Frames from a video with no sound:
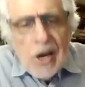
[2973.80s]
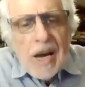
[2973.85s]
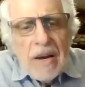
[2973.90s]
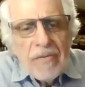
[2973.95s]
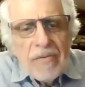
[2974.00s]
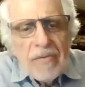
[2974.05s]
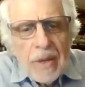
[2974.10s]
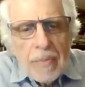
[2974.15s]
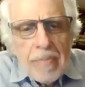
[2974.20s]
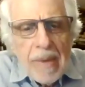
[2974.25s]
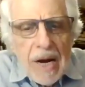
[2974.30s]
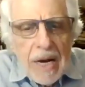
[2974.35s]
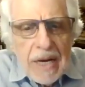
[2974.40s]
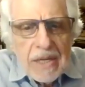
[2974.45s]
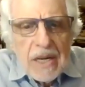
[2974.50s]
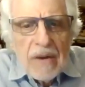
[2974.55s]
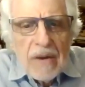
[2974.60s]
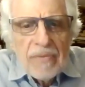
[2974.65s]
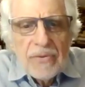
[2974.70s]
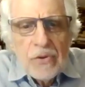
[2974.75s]
have your
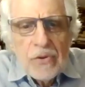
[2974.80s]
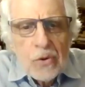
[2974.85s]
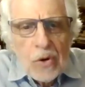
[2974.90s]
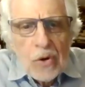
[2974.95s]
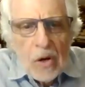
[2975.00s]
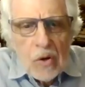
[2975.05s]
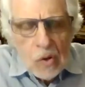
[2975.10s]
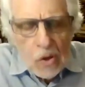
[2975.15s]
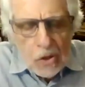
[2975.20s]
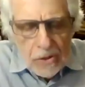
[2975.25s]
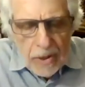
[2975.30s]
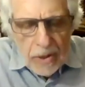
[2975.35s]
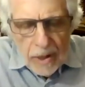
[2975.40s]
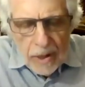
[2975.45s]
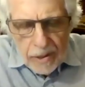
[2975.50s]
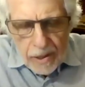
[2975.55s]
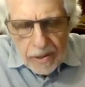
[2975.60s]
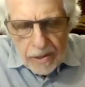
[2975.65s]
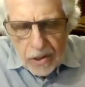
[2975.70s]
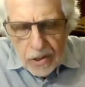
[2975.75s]
mind of your own.
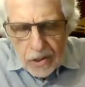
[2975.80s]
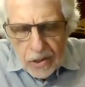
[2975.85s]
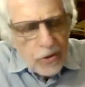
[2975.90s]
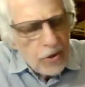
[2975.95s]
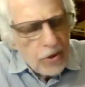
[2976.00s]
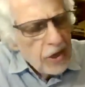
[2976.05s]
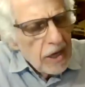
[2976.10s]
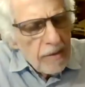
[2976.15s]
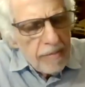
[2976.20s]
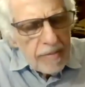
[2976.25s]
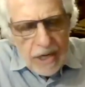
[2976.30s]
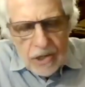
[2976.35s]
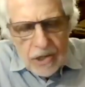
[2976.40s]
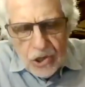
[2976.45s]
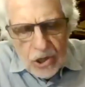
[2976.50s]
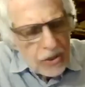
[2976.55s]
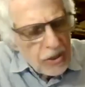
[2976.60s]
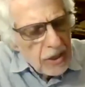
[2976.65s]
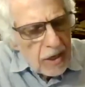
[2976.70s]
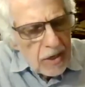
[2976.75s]
Your
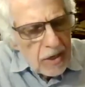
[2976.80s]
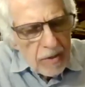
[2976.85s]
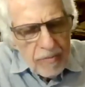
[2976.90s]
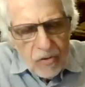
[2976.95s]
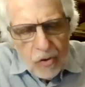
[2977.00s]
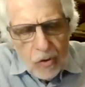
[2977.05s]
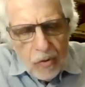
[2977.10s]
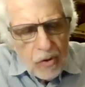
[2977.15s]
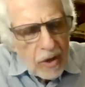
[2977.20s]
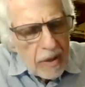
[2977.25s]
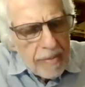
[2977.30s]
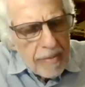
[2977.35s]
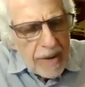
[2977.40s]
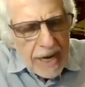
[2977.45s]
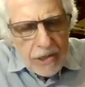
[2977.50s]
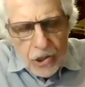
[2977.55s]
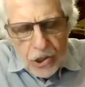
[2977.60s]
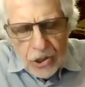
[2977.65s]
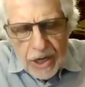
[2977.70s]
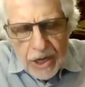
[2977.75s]
images are in your
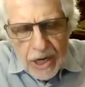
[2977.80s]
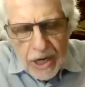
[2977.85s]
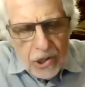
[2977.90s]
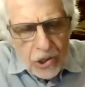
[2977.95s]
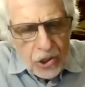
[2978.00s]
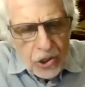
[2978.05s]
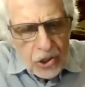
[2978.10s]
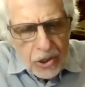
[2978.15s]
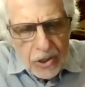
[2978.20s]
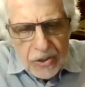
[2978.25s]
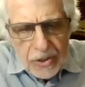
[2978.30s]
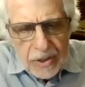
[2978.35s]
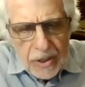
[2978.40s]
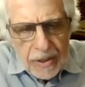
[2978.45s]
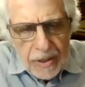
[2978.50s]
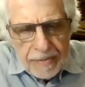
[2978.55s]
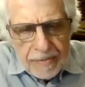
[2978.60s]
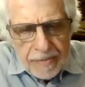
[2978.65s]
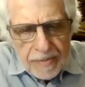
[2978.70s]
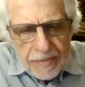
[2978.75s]
imaginations.
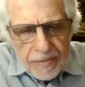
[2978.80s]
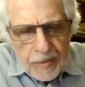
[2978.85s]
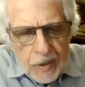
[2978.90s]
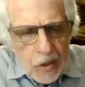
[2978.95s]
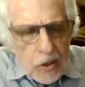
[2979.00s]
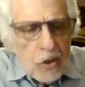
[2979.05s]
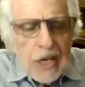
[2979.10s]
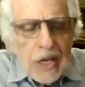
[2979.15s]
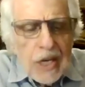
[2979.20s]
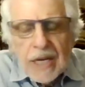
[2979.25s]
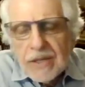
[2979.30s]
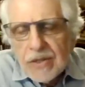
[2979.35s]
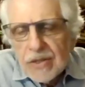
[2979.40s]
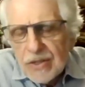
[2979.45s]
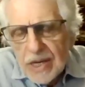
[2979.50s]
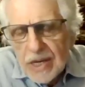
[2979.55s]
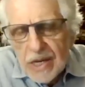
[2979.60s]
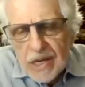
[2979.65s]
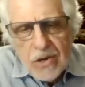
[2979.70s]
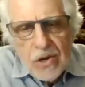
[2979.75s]
You can
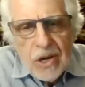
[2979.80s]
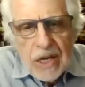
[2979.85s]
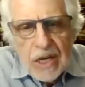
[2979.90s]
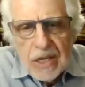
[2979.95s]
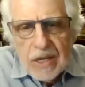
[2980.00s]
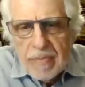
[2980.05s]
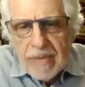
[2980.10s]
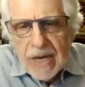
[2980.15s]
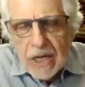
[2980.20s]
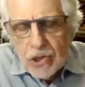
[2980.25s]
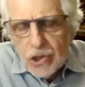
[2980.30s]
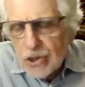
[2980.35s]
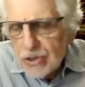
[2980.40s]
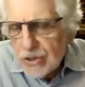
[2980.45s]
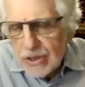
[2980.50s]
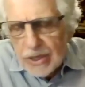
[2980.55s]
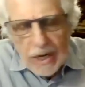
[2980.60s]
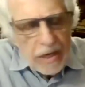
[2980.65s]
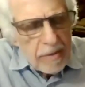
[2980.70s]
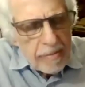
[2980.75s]
say you had
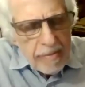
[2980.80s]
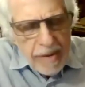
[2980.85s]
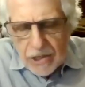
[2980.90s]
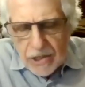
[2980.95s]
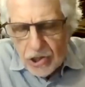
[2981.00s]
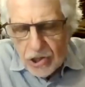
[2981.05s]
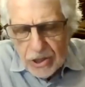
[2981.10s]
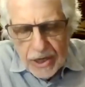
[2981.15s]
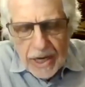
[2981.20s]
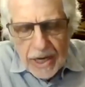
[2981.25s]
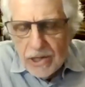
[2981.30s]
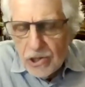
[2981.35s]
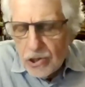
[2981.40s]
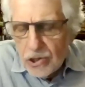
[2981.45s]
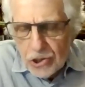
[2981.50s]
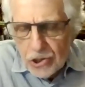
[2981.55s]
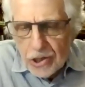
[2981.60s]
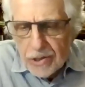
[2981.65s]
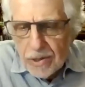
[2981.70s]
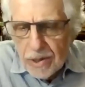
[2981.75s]
images and
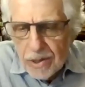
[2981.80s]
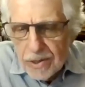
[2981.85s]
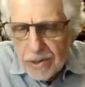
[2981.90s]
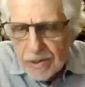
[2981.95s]
imagination.